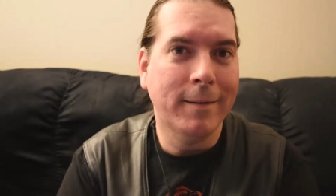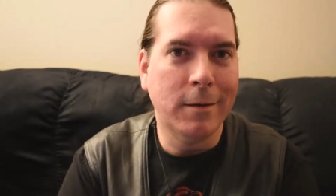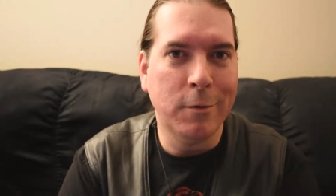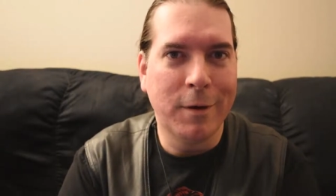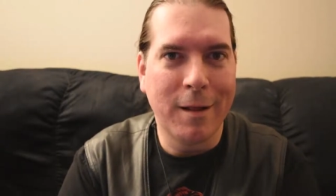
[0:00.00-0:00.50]
It's
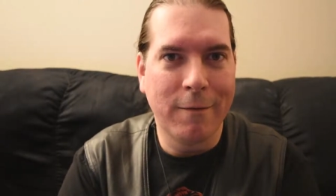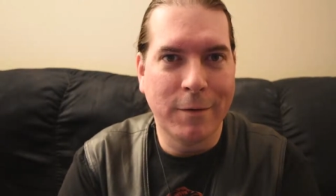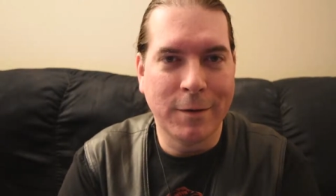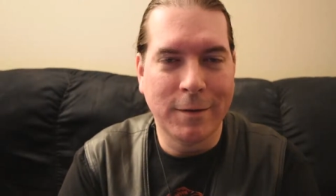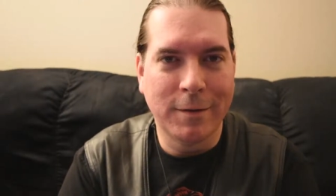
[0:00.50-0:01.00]
a new
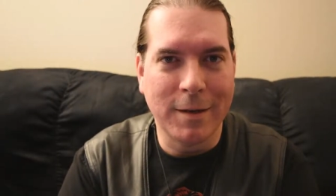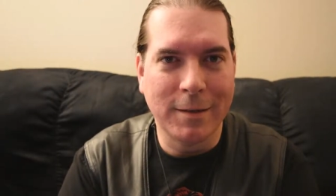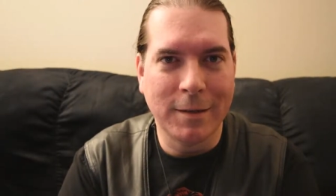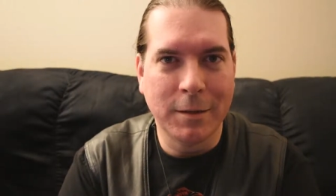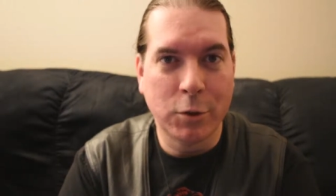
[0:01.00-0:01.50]
television
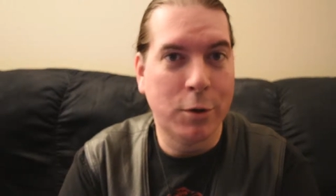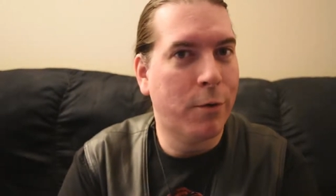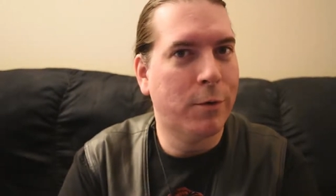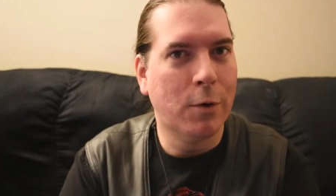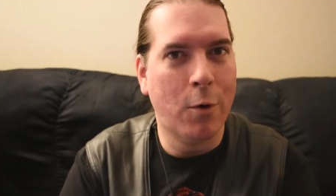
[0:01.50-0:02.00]
season,
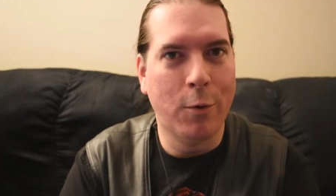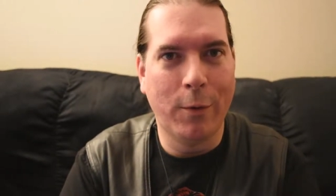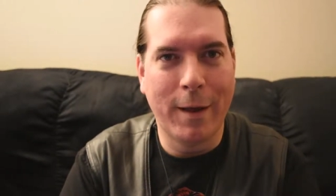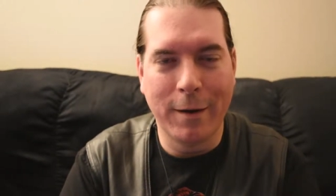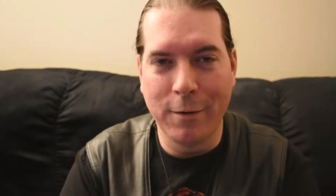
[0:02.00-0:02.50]
so there's a
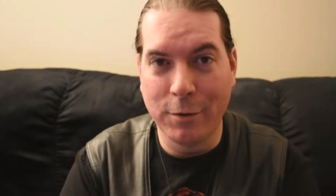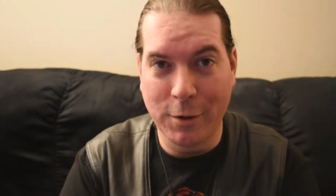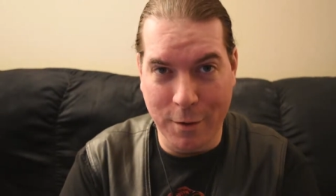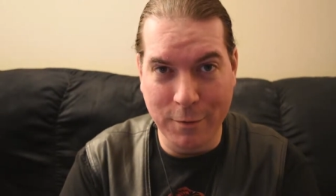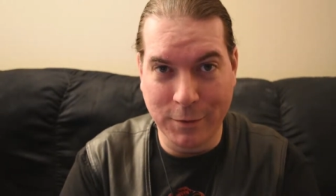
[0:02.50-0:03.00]
whole lot of new
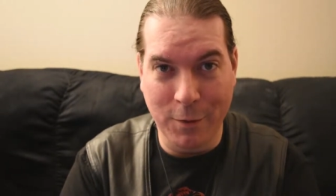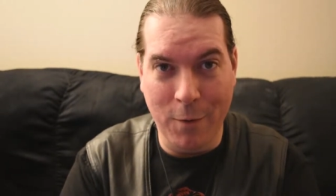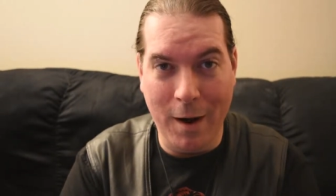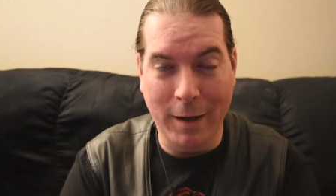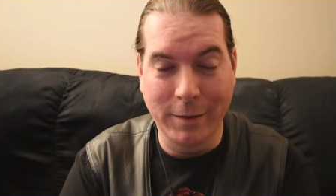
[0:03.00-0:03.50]
shows to
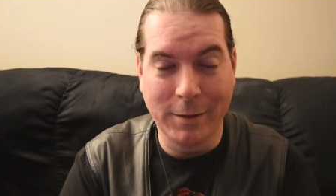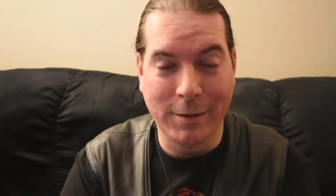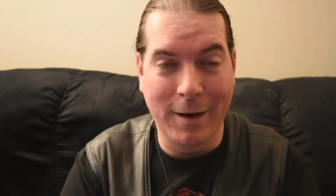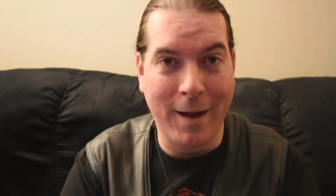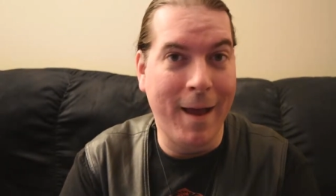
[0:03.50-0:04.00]

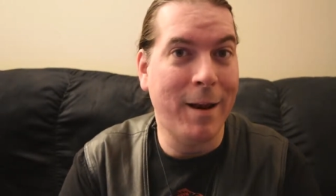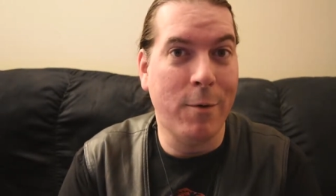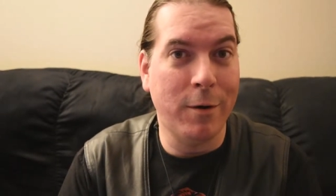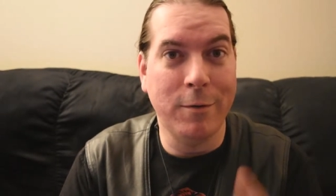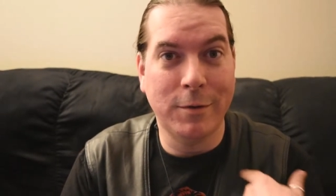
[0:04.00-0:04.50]
watch.
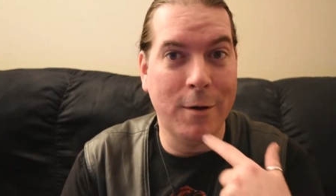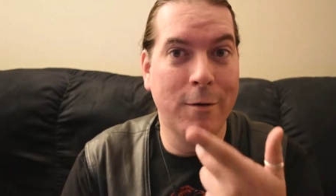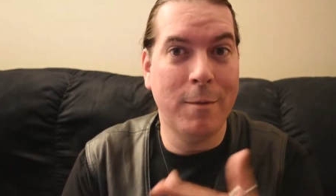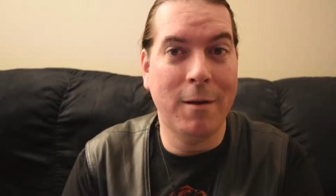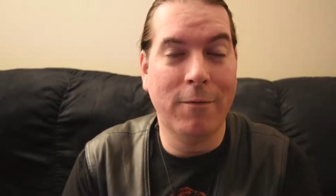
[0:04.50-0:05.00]
Anyone who's
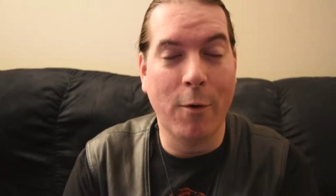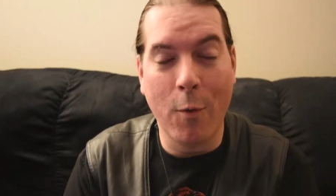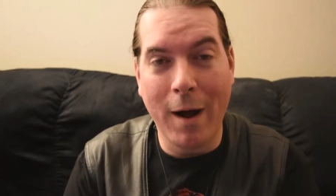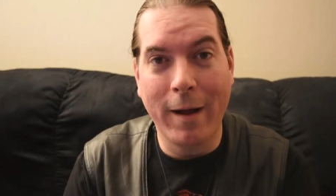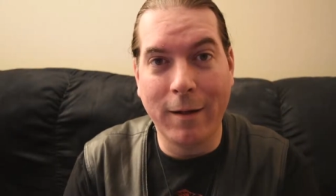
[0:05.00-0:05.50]
known me for a
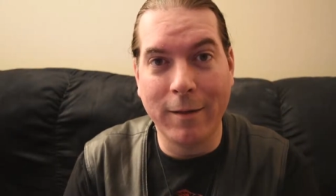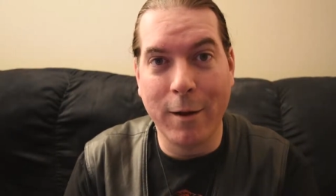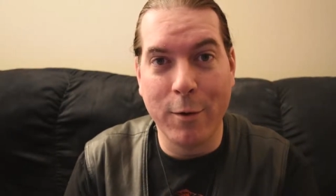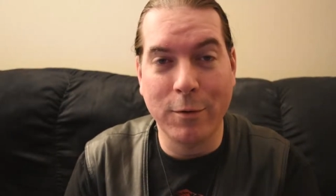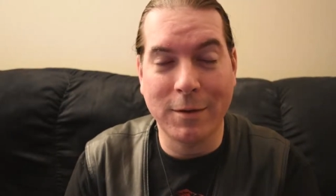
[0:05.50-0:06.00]
while
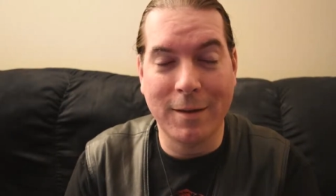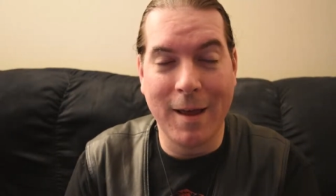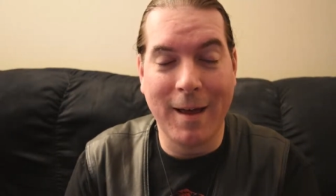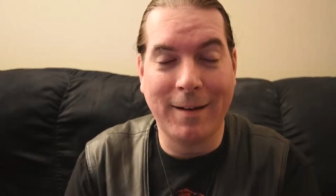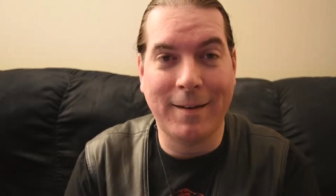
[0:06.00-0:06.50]
knows
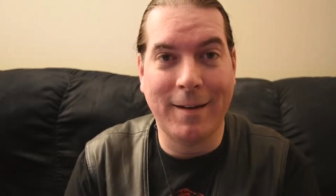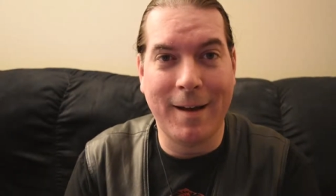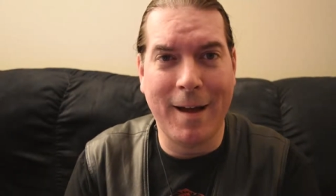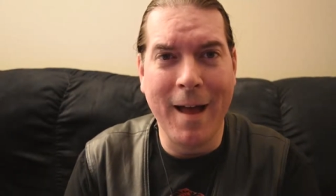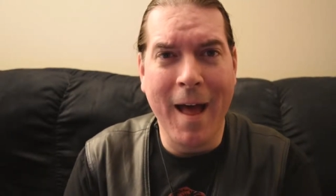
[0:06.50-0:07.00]
that
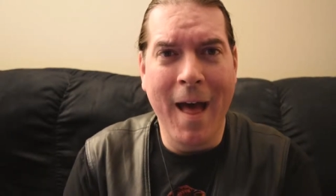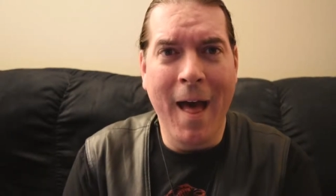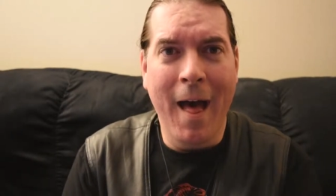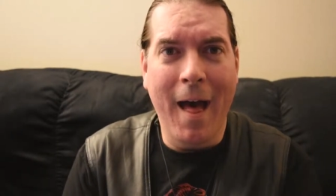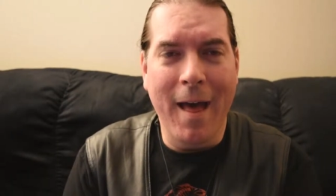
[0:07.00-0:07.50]

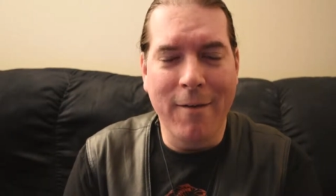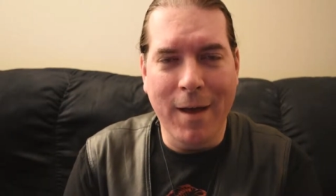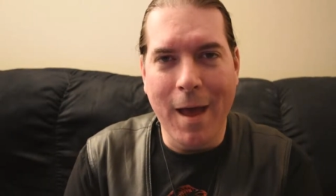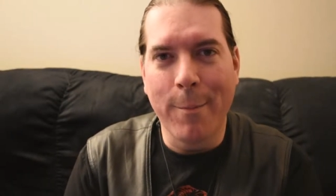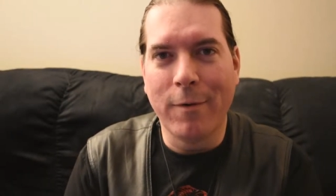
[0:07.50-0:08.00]
I have
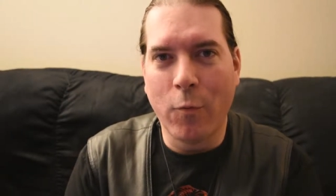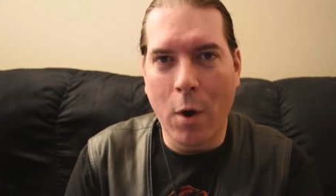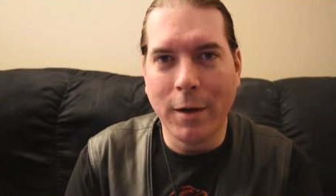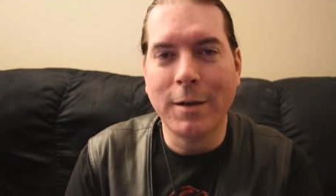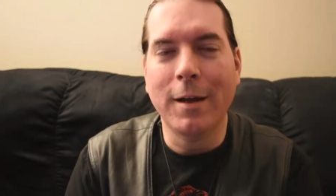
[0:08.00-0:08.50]
a habit of
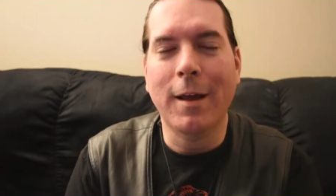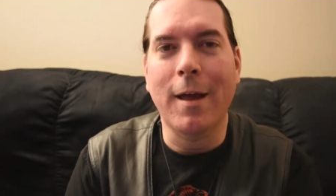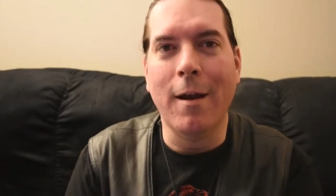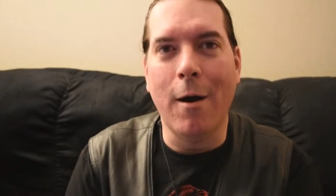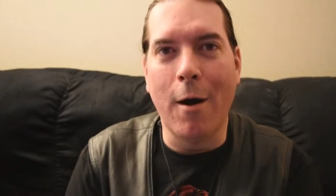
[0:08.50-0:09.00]
watching
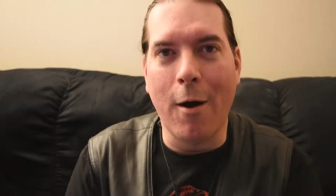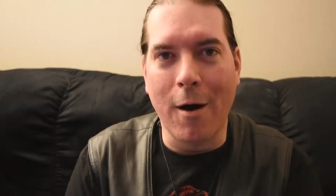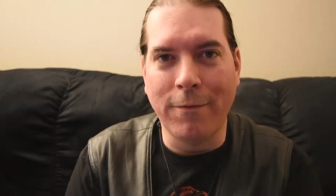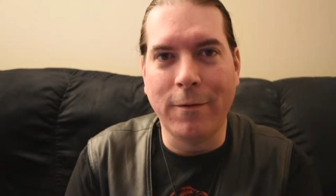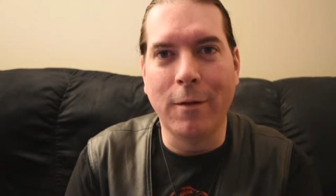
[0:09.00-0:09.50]
an
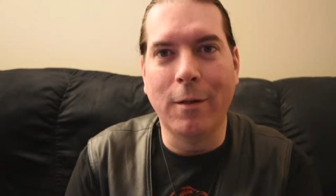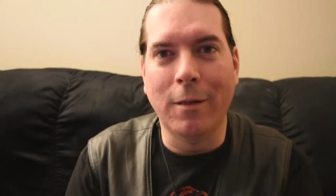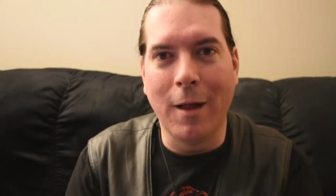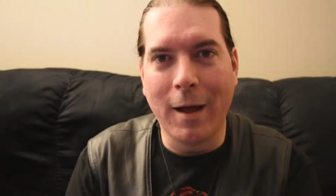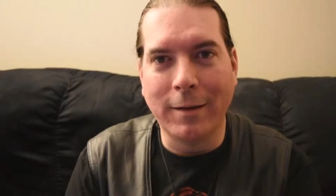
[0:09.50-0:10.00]

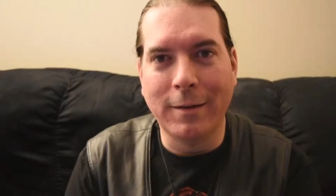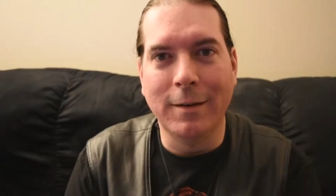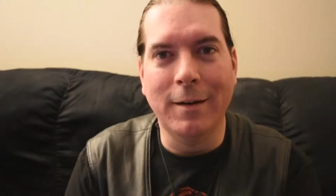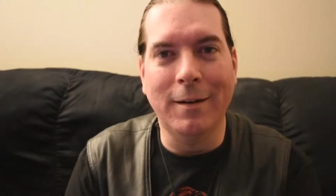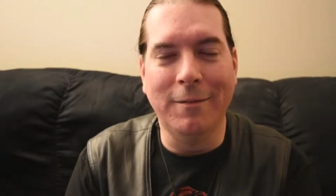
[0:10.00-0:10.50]
awful lot
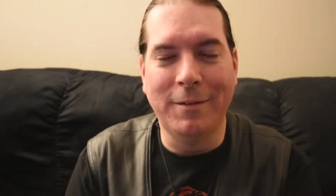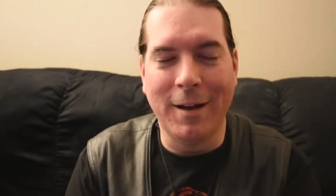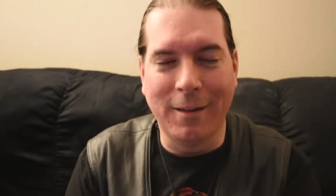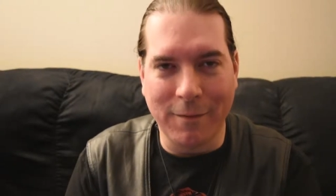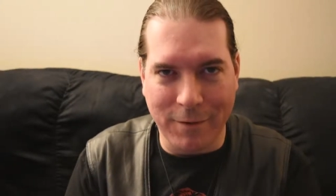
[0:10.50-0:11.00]
of
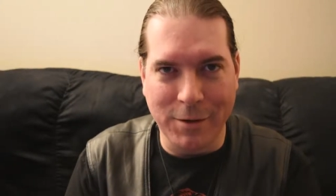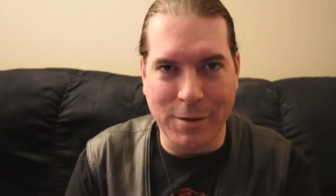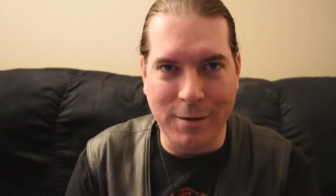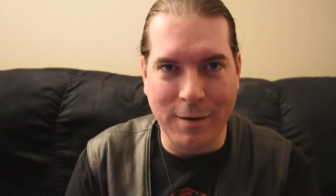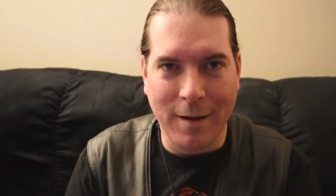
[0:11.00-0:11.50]
television.